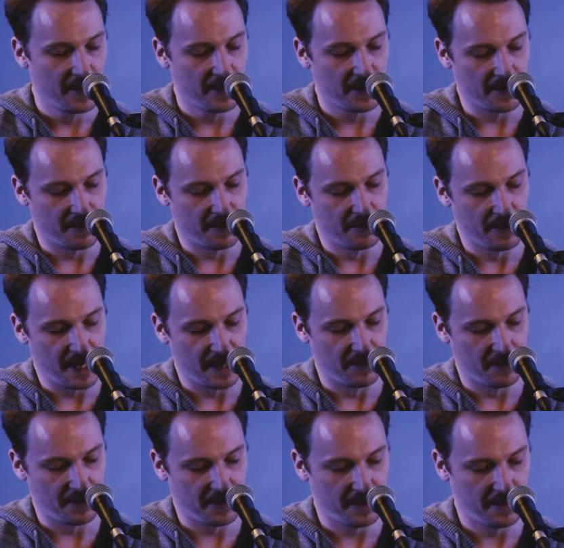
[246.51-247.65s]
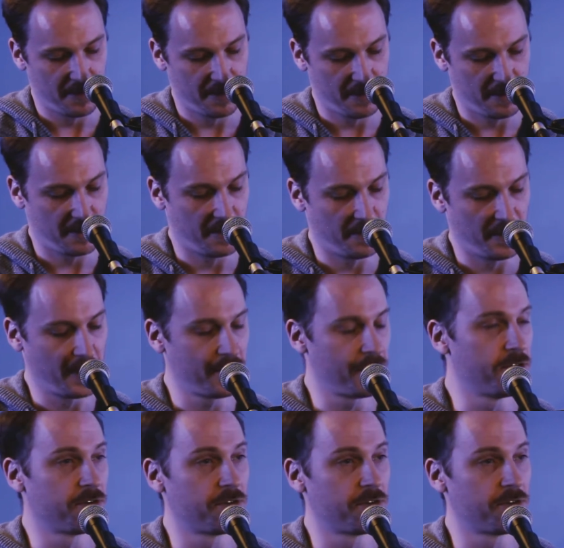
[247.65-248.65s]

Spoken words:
So my notes are going to be nice and